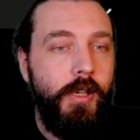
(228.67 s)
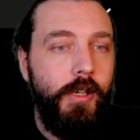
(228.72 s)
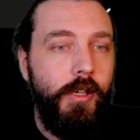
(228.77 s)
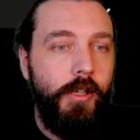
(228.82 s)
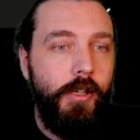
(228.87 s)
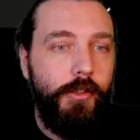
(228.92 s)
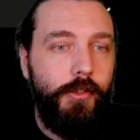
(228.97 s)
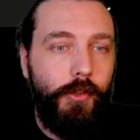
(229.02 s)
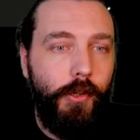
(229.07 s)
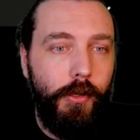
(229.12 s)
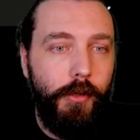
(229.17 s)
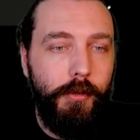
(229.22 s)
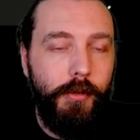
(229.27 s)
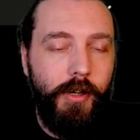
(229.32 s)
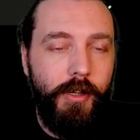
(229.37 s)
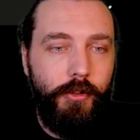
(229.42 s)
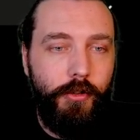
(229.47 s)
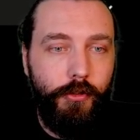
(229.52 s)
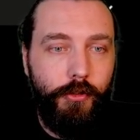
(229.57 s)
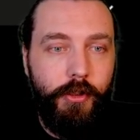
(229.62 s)
So
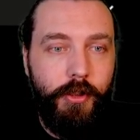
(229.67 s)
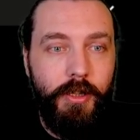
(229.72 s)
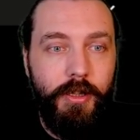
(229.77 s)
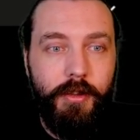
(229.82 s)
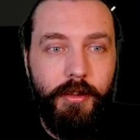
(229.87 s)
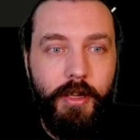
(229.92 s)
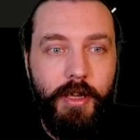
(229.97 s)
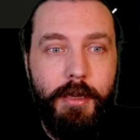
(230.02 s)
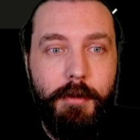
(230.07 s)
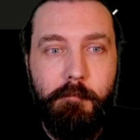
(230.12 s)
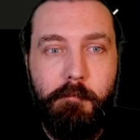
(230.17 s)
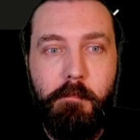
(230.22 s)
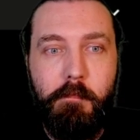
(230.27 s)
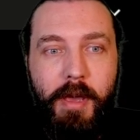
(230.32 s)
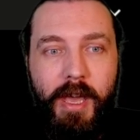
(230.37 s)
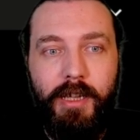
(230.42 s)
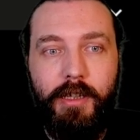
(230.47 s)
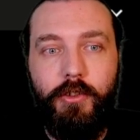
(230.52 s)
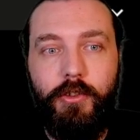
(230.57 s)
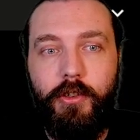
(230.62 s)
I just think they're
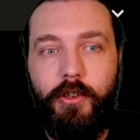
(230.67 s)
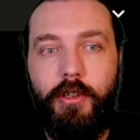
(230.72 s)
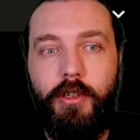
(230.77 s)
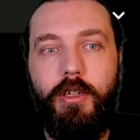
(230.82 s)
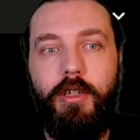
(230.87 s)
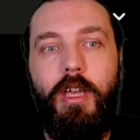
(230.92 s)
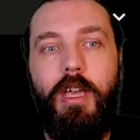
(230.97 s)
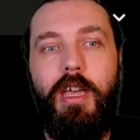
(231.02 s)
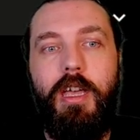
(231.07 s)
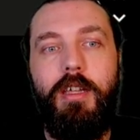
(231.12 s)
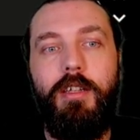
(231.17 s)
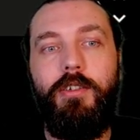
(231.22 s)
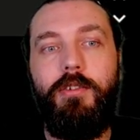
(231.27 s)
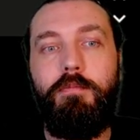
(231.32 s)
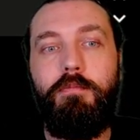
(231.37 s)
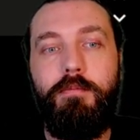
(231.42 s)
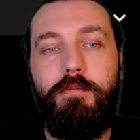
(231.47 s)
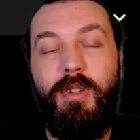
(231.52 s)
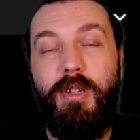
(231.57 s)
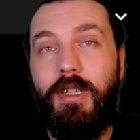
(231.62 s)
better at
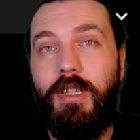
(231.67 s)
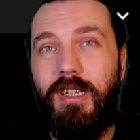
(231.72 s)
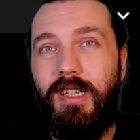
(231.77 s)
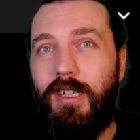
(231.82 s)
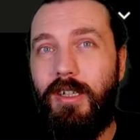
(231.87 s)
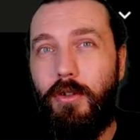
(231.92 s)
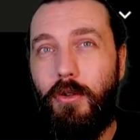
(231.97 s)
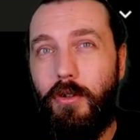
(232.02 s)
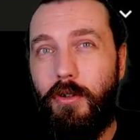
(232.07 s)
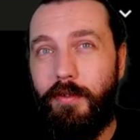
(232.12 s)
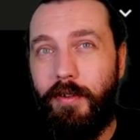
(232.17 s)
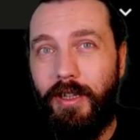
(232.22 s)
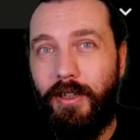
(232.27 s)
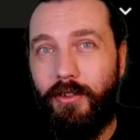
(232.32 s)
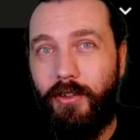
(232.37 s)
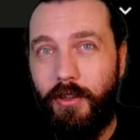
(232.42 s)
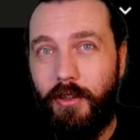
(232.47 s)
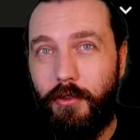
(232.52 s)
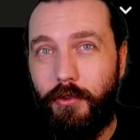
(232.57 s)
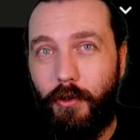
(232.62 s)
bringing in
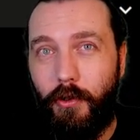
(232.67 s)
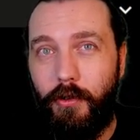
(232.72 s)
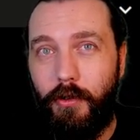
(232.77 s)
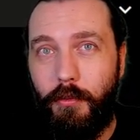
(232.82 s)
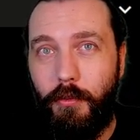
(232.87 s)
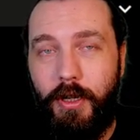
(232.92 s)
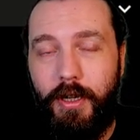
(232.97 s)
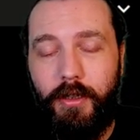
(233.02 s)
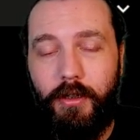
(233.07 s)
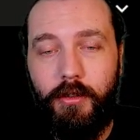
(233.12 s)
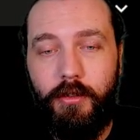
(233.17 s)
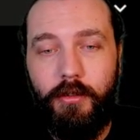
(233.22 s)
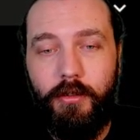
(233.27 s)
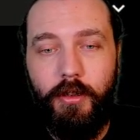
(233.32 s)
corvettes and the Solar Whale